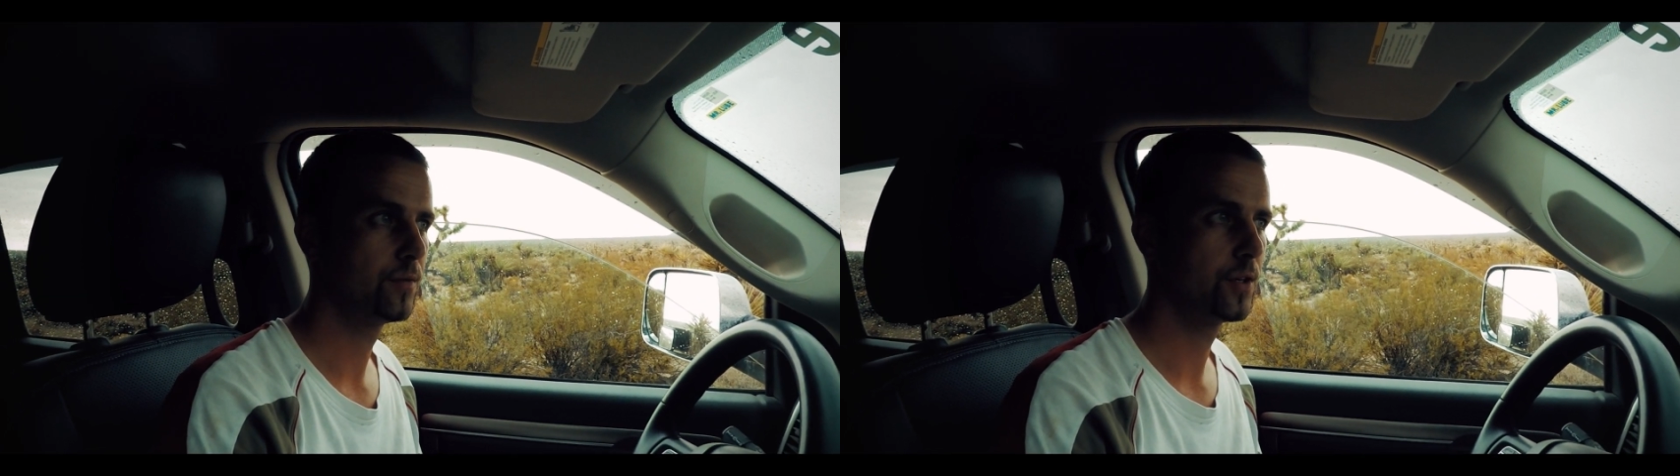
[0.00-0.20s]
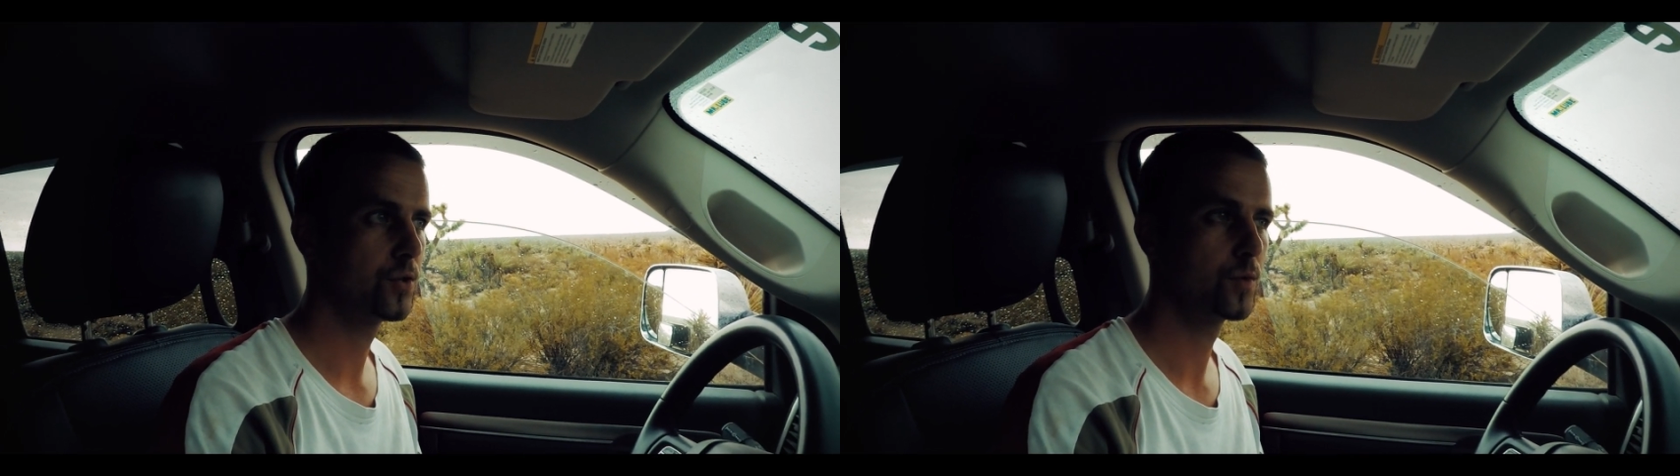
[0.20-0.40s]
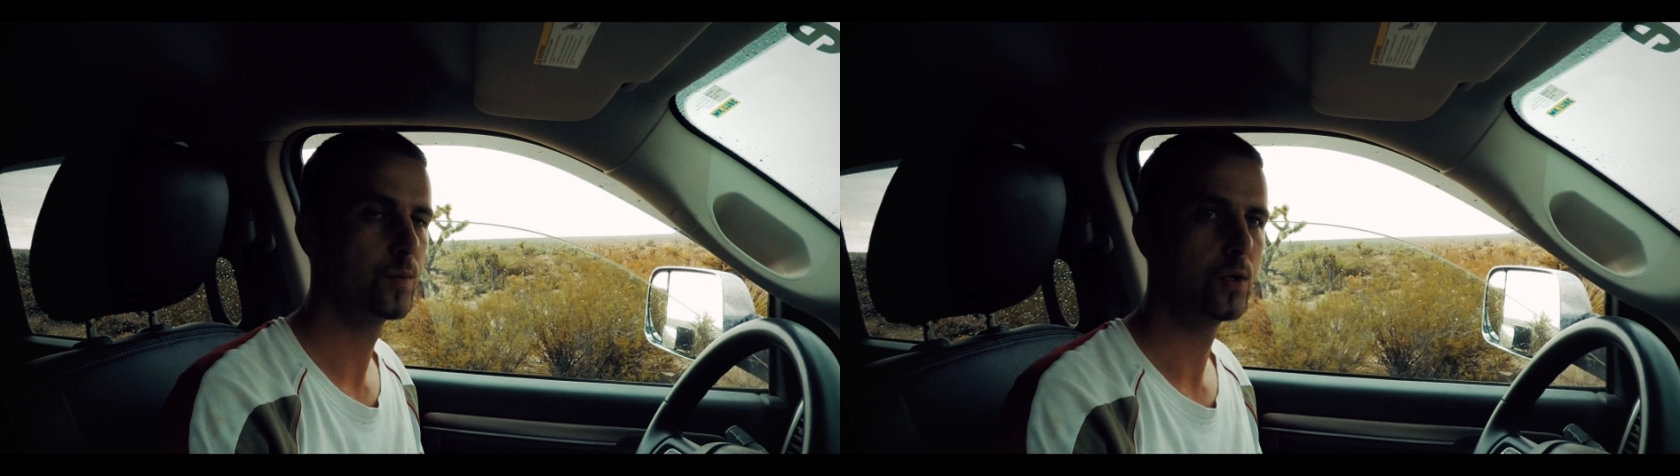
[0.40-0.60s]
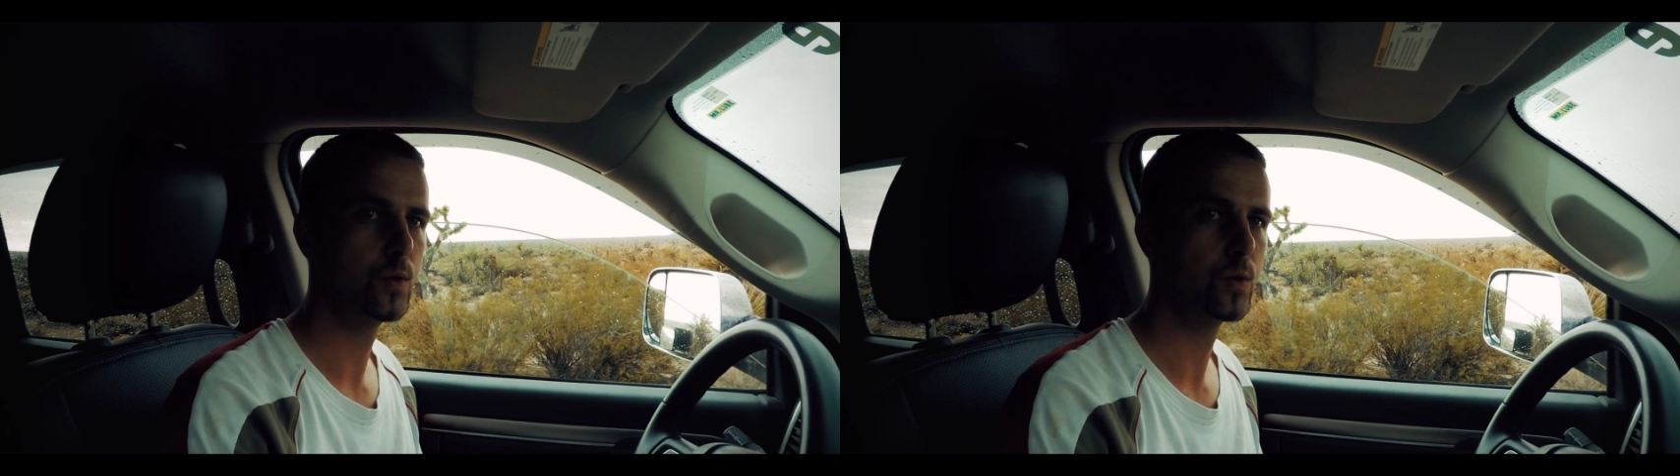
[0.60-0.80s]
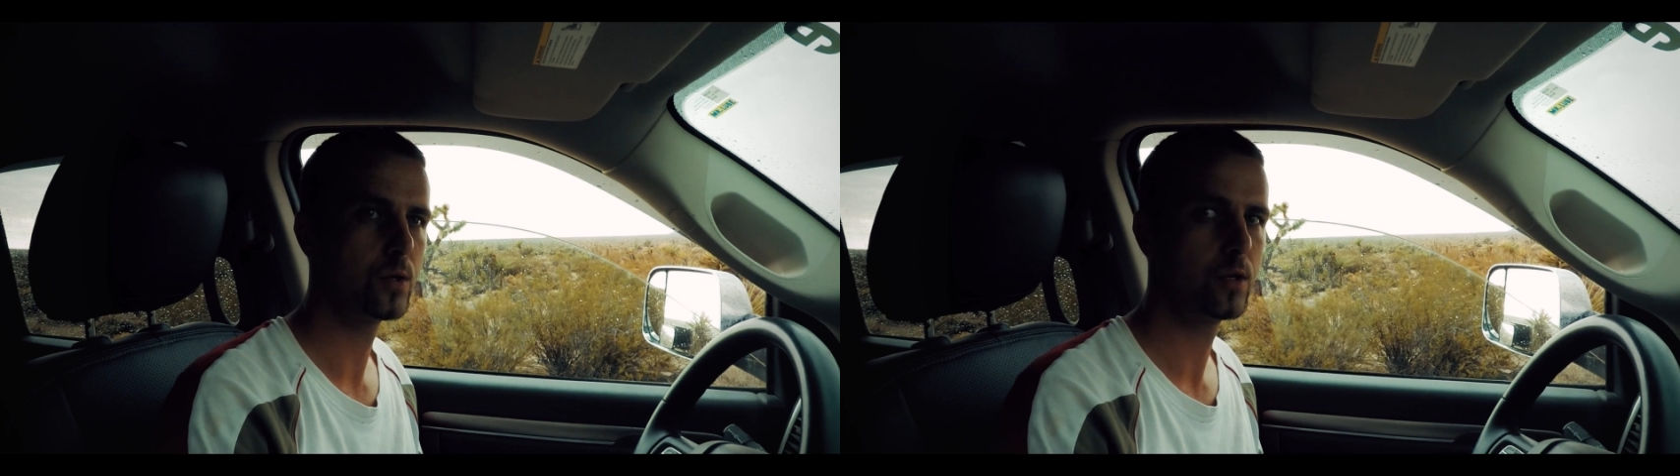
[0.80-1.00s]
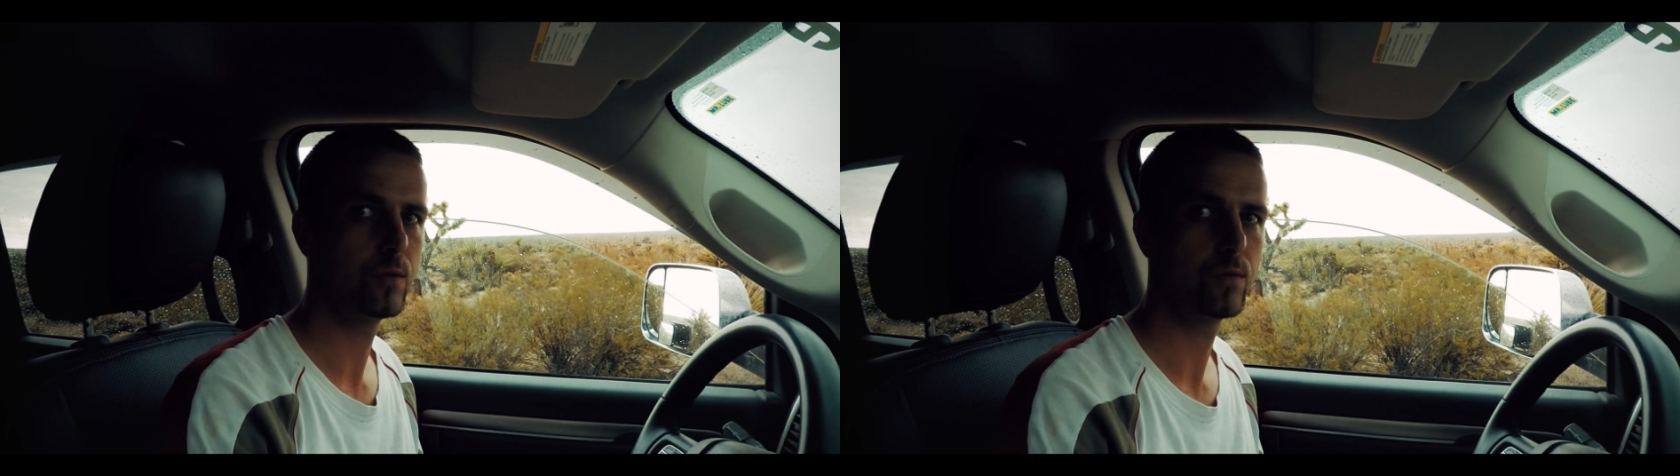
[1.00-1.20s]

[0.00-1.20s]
I should be going any